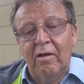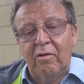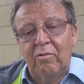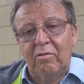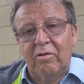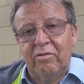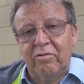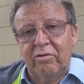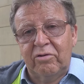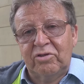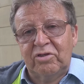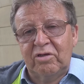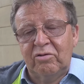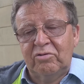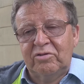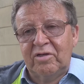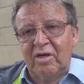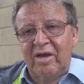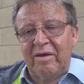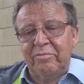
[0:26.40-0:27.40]
Well, there are two
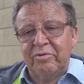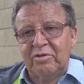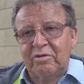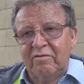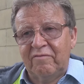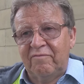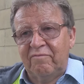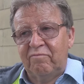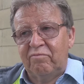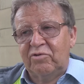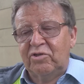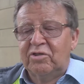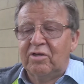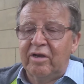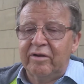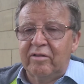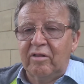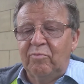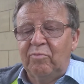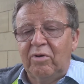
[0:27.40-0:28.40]
types of
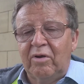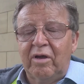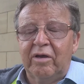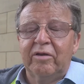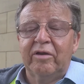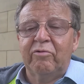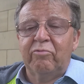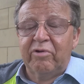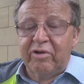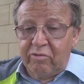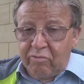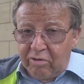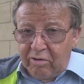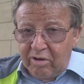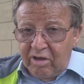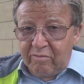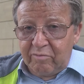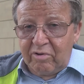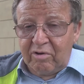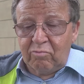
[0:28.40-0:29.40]
cycle parking
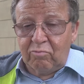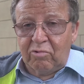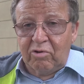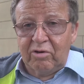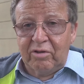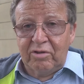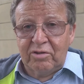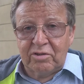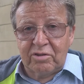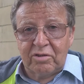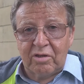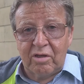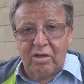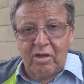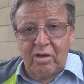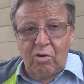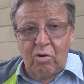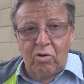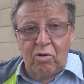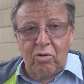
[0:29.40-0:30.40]
requirement. One is
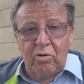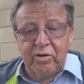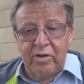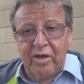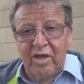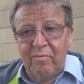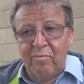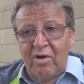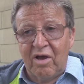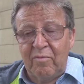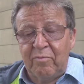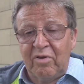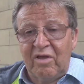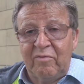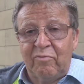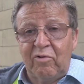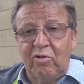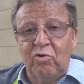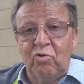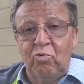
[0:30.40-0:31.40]
all day by
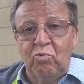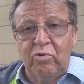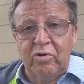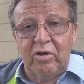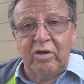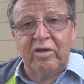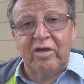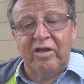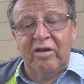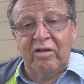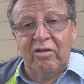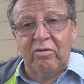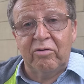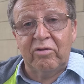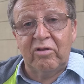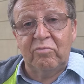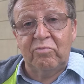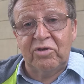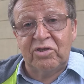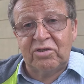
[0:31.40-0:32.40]
people who work in
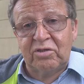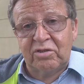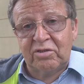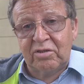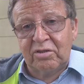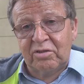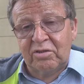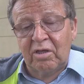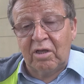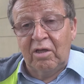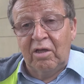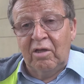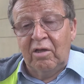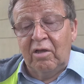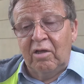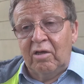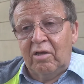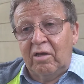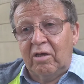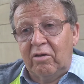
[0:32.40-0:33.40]
local businesses.
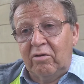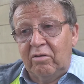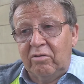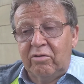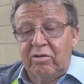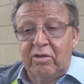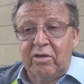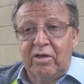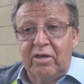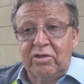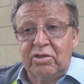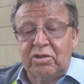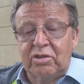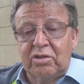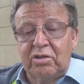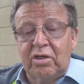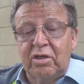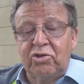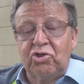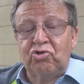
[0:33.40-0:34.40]
Another
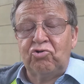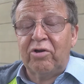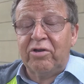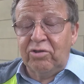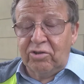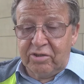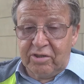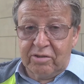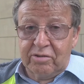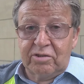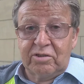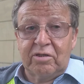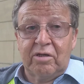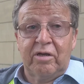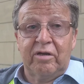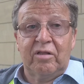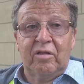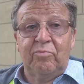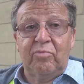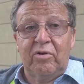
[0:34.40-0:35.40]
is transient
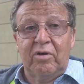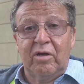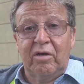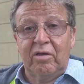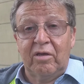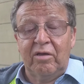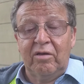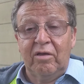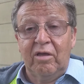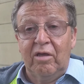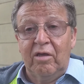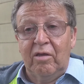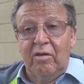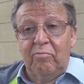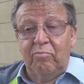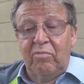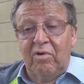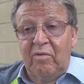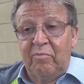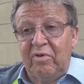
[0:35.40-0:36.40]
cycle parking
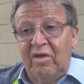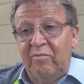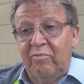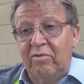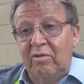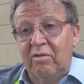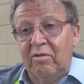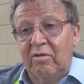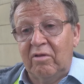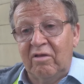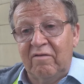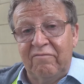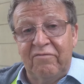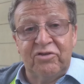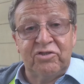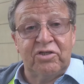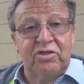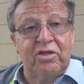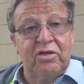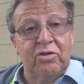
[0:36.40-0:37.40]
by people
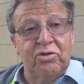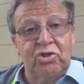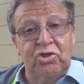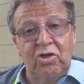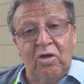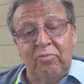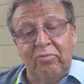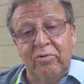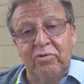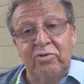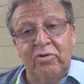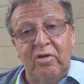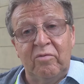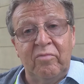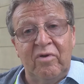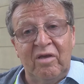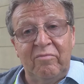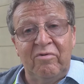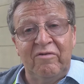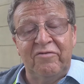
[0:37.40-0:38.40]
visiting as shoppers or
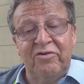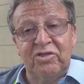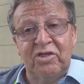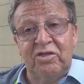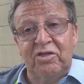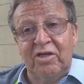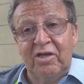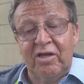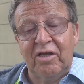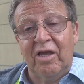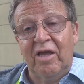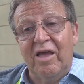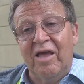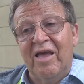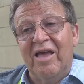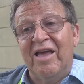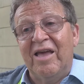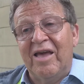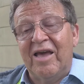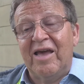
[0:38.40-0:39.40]
maybe visiting
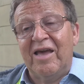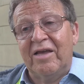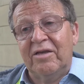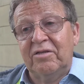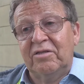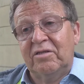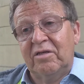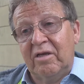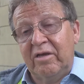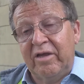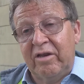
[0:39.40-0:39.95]
as